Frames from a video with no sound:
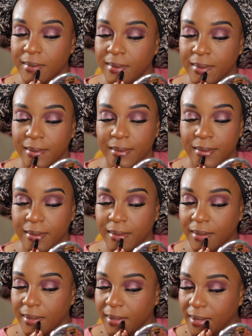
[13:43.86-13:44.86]

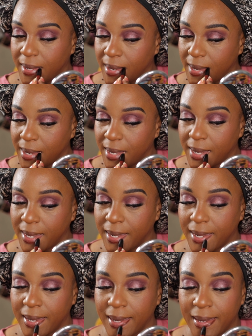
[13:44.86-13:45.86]

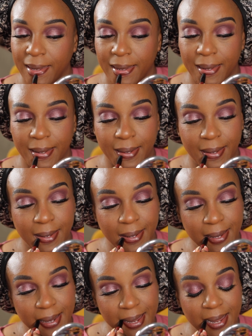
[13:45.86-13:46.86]

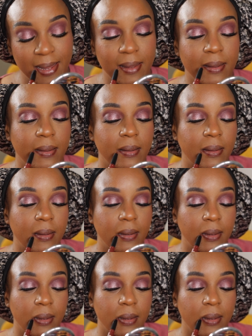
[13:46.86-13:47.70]
[no speech]